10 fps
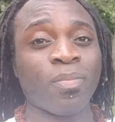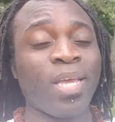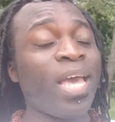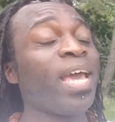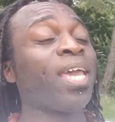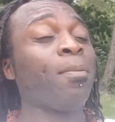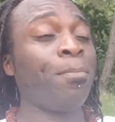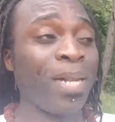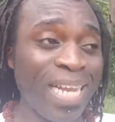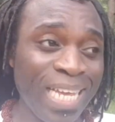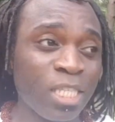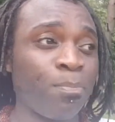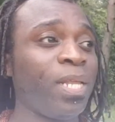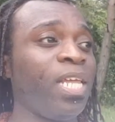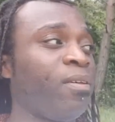A complete
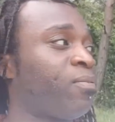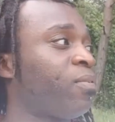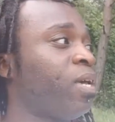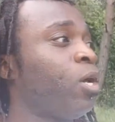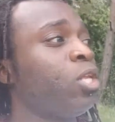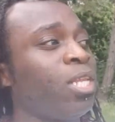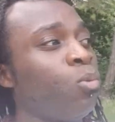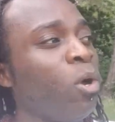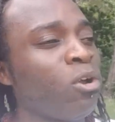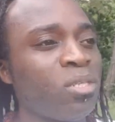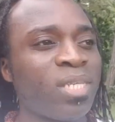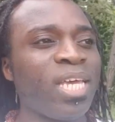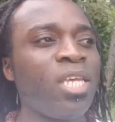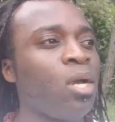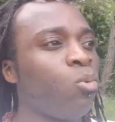belief. Now, one could say,
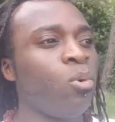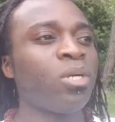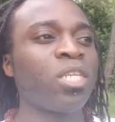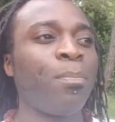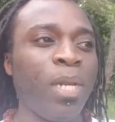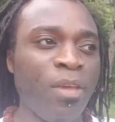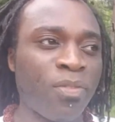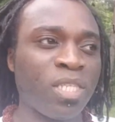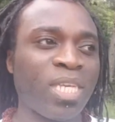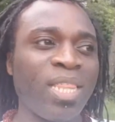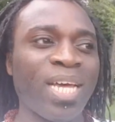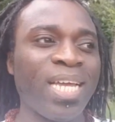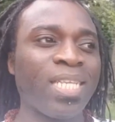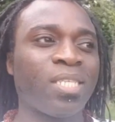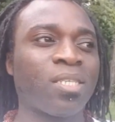yeah, well, it's a belief to say that
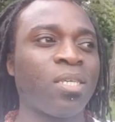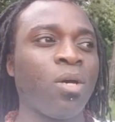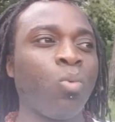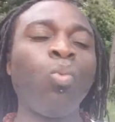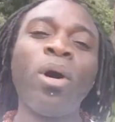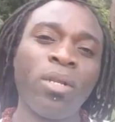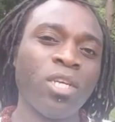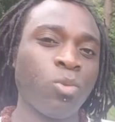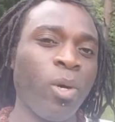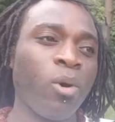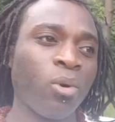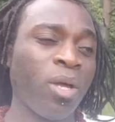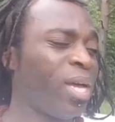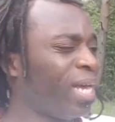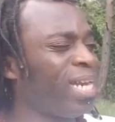it's one as well.
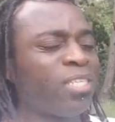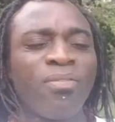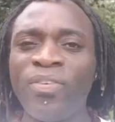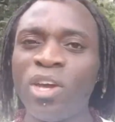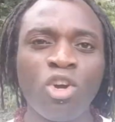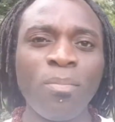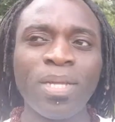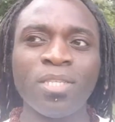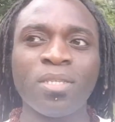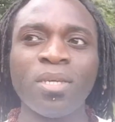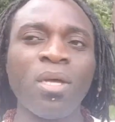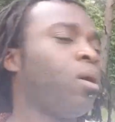That's a fair comment.